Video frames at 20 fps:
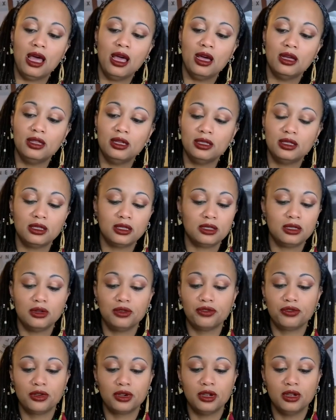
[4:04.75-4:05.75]
This is so
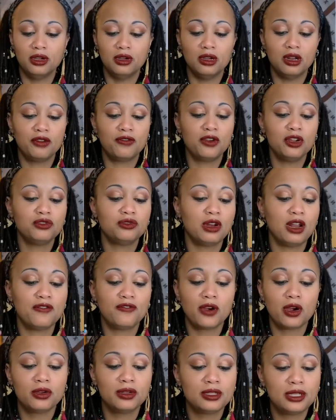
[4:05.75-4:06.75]
freaking good. At first, when I
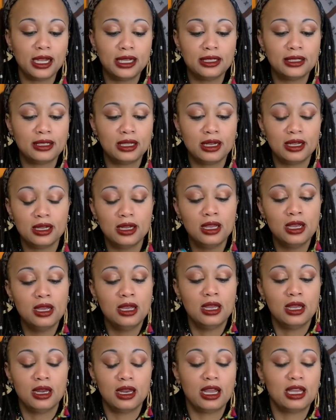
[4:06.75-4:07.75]
first tasted it,
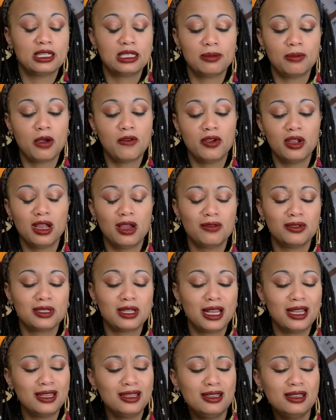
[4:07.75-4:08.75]
last time I was here, I was
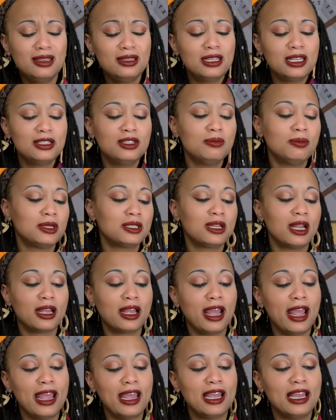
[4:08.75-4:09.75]
like, it tastes too much like
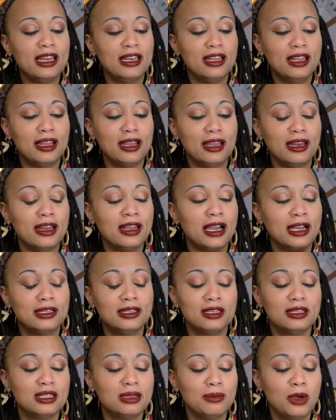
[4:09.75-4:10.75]
cake. And then I
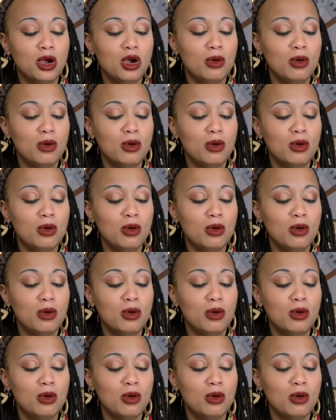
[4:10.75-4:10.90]
took some home.